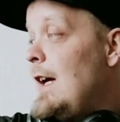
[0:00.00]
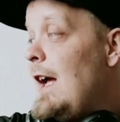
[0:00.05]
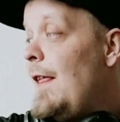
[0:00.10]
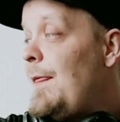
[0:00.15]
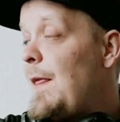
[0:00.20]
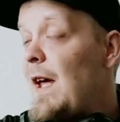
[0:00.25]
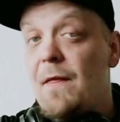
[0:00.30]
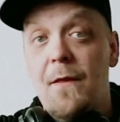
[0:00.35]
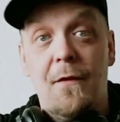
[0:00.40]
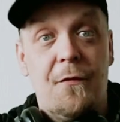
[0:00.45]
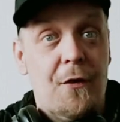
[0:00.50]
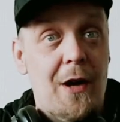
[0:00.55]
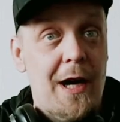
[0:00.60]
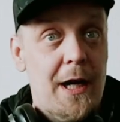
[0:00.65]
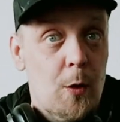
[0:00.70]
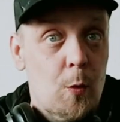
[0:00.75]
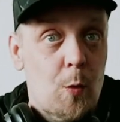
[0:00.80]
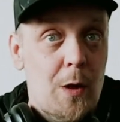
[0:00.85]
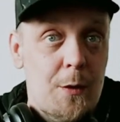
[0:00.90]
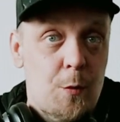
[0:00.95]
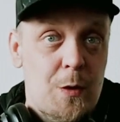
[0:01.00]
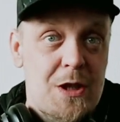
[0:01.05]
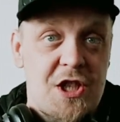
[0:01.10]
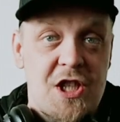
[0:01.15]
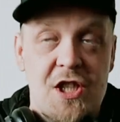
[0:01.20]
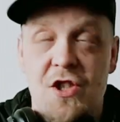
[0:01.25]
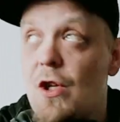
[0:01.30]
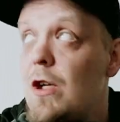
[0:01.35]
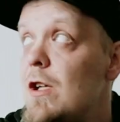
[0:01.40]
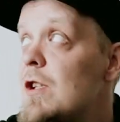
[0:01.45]
And then the final one,
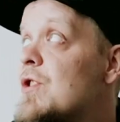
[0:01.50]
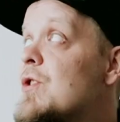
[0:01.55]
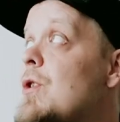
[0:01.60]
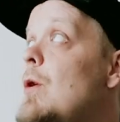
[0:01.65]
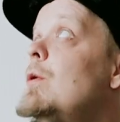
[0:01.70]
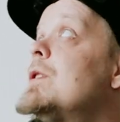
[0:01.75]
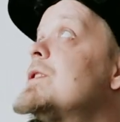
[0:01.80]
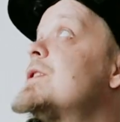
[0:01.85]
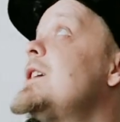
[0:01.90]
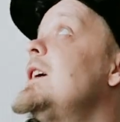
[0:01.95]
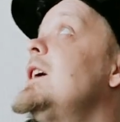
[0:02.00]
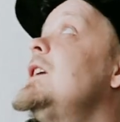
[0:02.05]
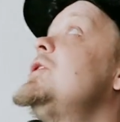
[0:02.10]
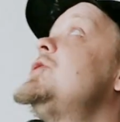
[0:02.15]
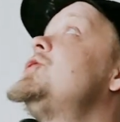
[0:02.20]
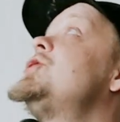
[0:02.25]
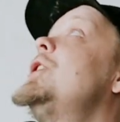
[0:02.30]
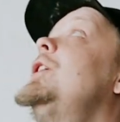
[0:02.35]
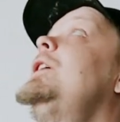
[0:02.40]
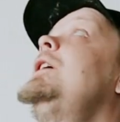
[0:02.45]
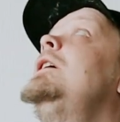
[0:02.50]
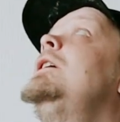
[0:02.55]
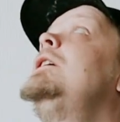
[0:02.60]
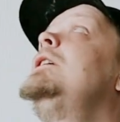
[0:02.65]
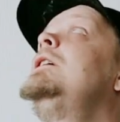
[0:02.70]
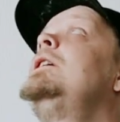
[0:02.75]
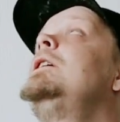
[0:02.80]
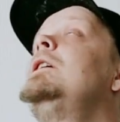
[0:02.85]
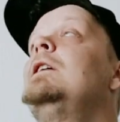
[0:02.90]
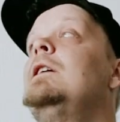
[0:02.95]
which is also a signature.
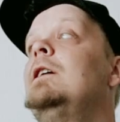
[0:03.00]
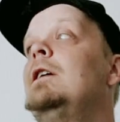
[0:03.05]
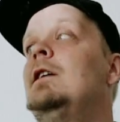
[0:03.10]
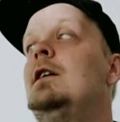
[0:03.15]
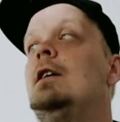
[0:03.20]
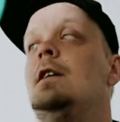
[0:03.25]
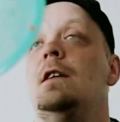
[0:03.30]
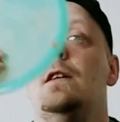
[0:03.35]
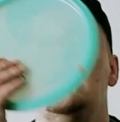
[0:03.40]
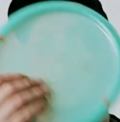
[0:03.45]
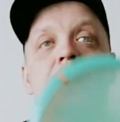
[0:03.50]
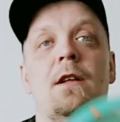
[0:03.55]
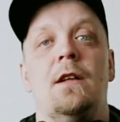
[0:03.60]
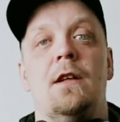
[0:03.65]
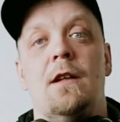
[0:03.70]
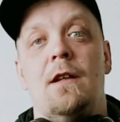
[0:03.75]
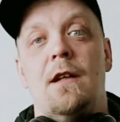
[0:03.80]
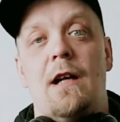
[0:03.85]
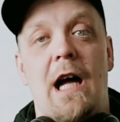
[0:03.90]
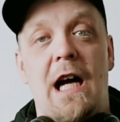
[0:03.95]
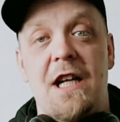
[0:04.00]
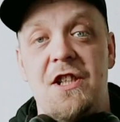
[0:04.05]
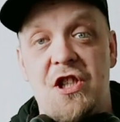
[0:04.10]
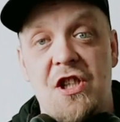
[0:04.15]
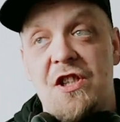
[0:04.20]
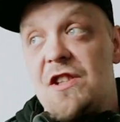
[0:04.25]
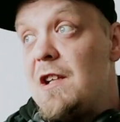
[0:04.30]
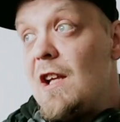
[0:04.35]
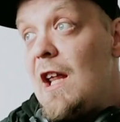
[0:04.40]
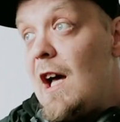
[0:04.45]
I
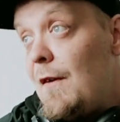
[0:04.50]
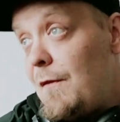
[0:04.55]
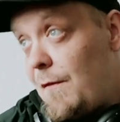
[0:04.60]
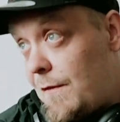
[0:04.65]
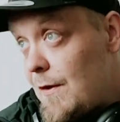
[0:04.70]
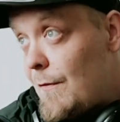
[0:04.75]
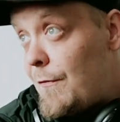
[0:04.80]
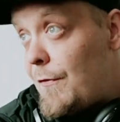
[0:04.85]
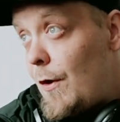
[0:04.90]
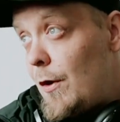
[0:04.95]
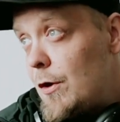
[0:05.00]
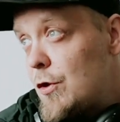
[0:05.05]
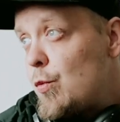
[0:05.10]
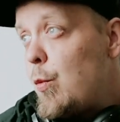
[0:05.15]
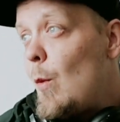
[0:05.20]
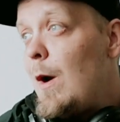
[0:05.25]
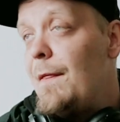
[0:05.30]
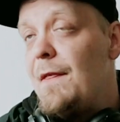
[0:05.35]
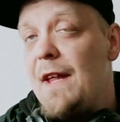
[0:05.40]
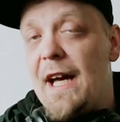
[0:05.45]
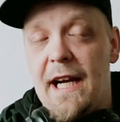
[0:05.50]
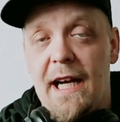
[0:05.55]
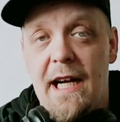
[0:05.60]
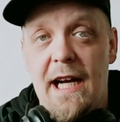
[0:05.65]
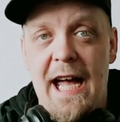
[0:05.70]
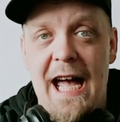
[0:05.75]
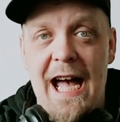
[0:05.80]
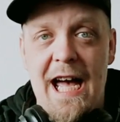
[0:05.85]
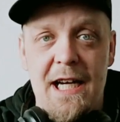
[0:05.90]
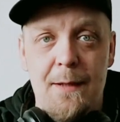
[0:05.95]
just love the first one that
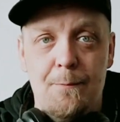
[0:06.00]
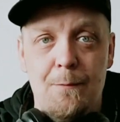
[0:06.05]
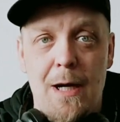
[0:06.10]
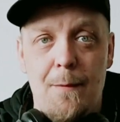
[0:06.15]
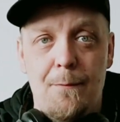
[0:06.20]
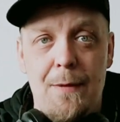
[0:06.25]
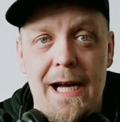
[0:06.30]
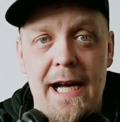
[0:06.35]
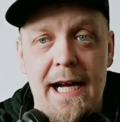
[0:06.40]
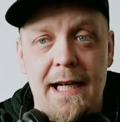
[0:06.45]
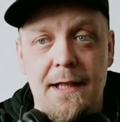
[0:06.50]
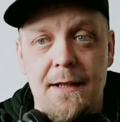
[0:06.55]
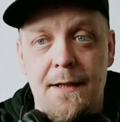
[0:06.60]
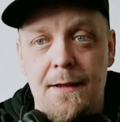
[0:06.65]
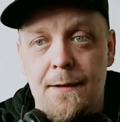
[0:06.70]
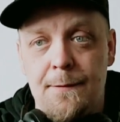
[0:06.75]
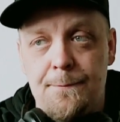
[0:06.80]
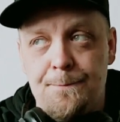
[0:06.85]
I had in my bag.